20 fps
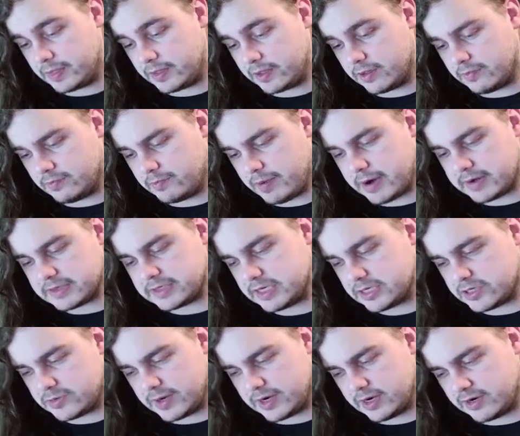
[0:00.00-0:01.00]
Paris
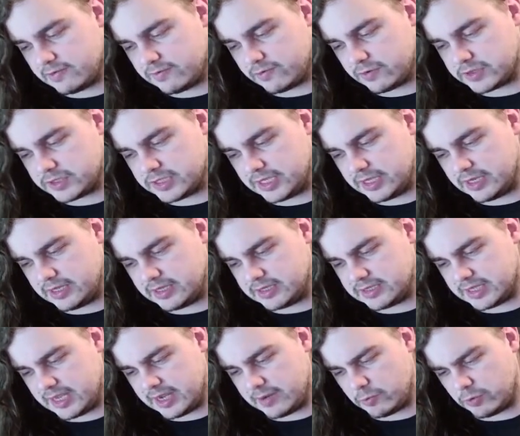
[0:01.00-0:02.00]
Saint-Germain, unfortunately, this
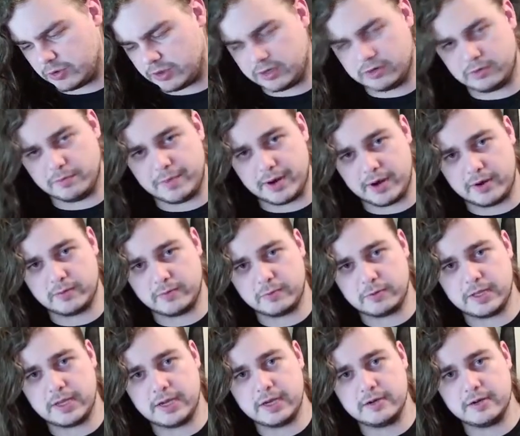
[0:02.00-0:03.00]
game were a little Baron
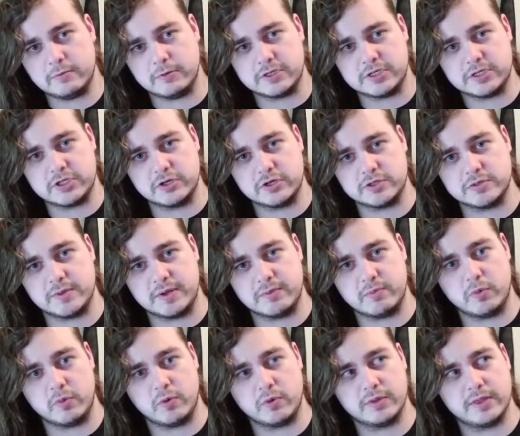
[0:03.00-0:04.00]
reliant, which shows me
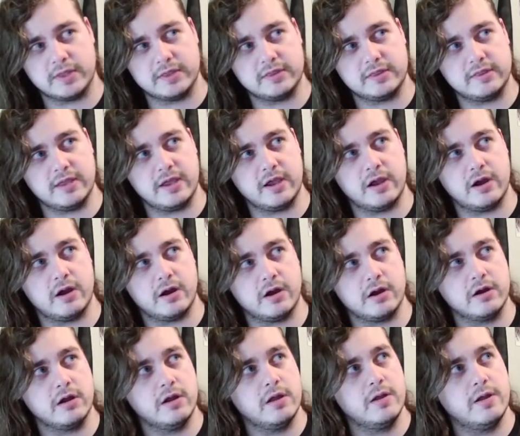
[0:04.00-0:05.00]
more that they are
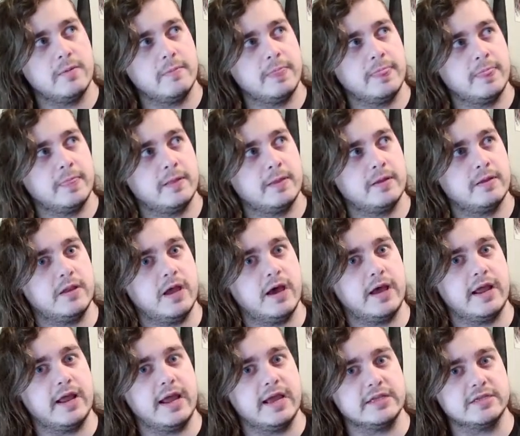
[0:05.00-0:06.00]
not
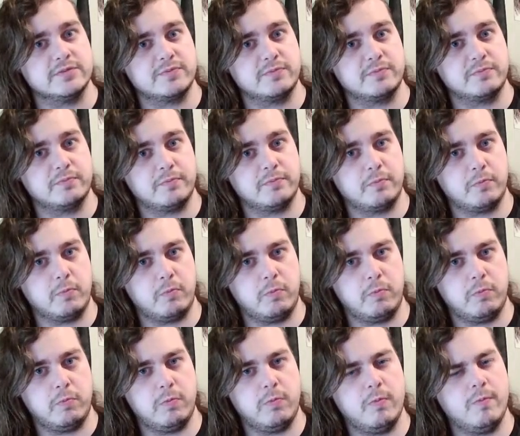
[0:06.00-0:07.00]
as,
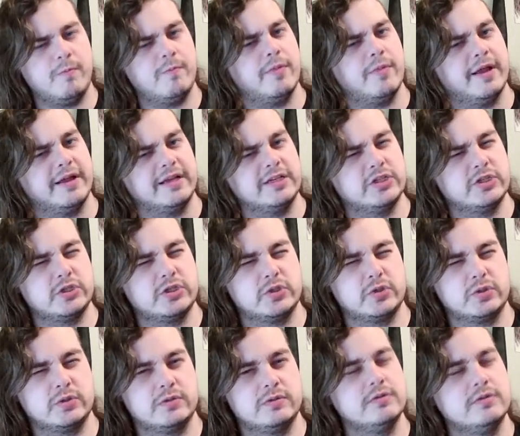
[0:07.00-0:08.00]
like,
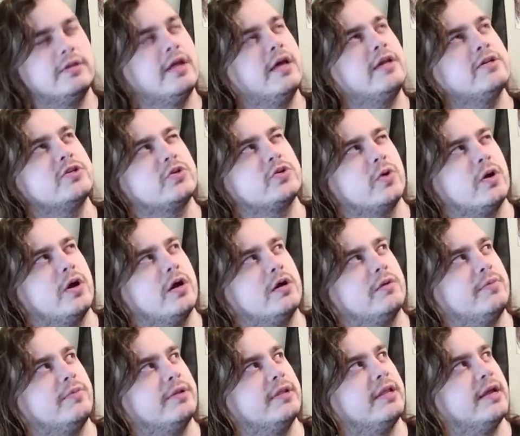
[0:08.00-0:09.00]
not strong,
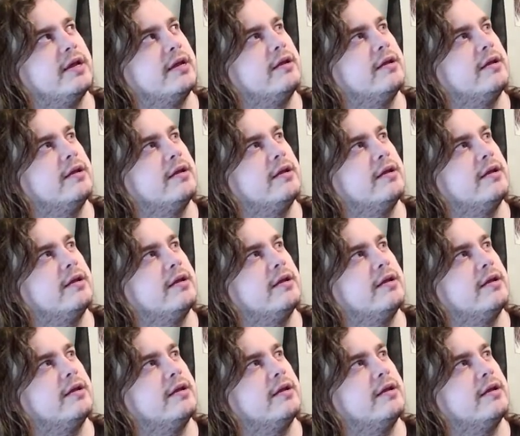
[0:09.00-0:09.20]
but like,